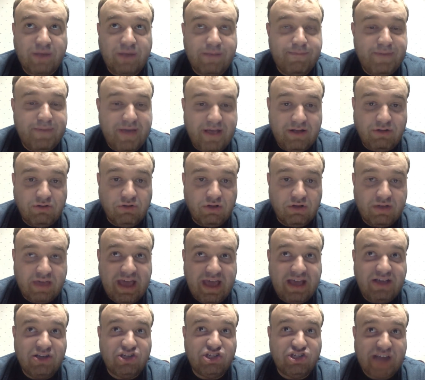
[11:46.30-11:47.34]
big
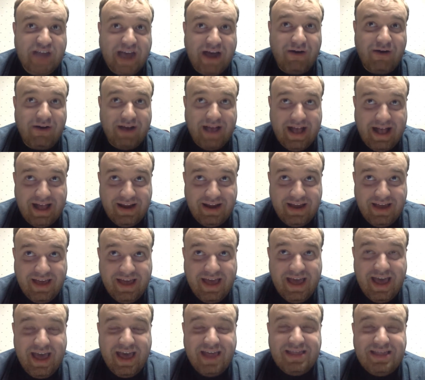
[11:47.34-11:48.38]
looking shower head.
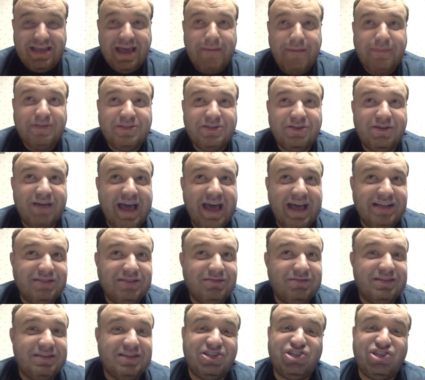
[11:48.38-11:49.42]
The episode ends
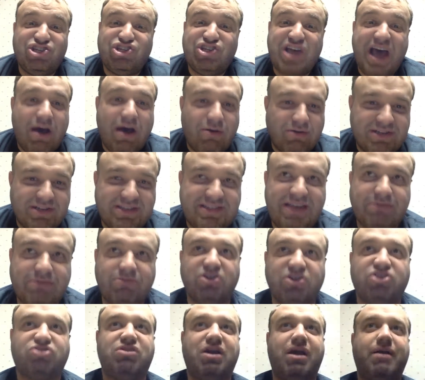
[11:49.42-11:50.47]
with this shower scene
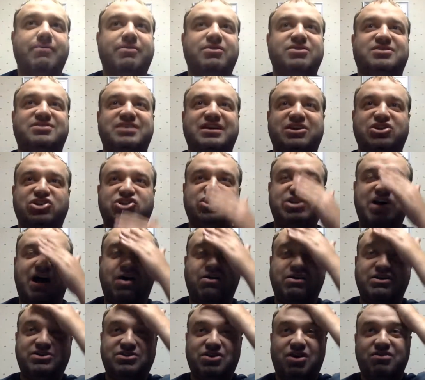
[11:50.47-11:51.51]
where Kramer goes to take a
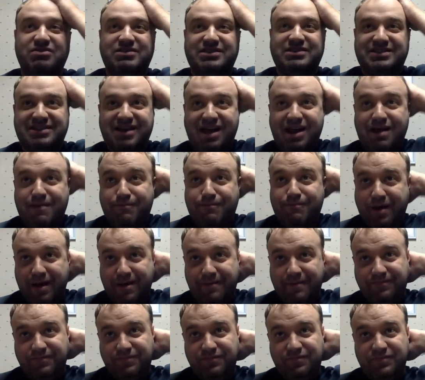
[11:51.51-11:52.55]
shower. He's all excited,
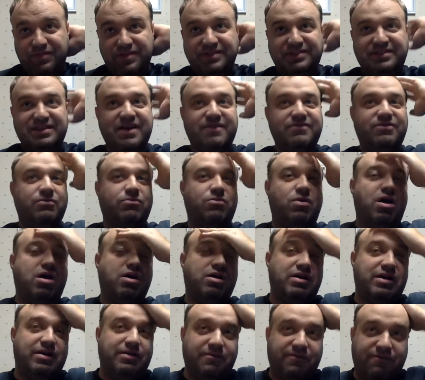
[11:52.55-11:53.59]
but instead of the
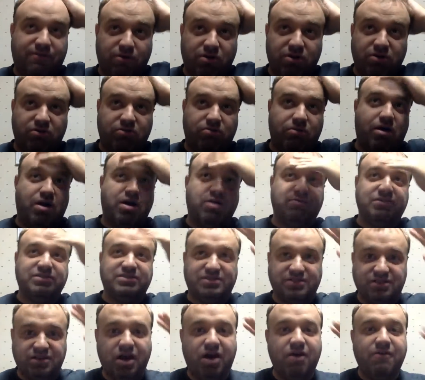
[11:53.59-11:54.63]
water, before the water
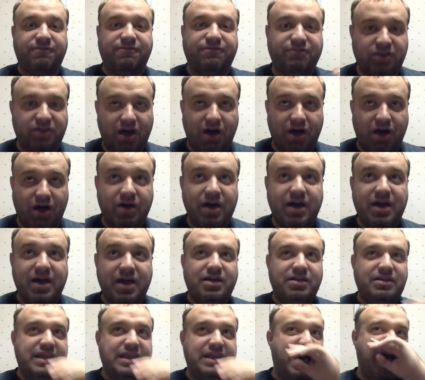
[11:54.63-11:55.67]
was low flow.
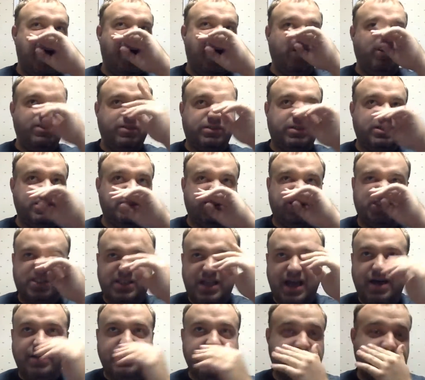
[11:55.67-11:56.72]
Now this
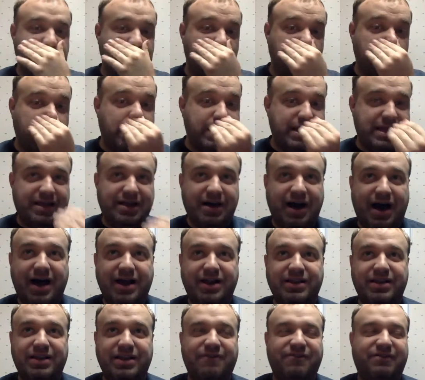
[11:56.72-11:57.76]
new one he
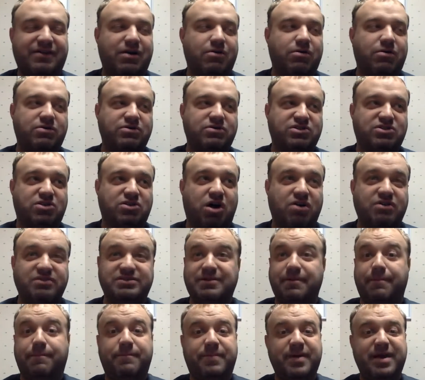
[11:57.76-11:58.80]
got, I forgot what it was called,
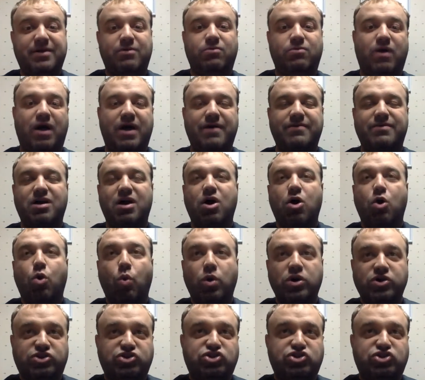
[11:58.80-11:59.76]
it's a big one, was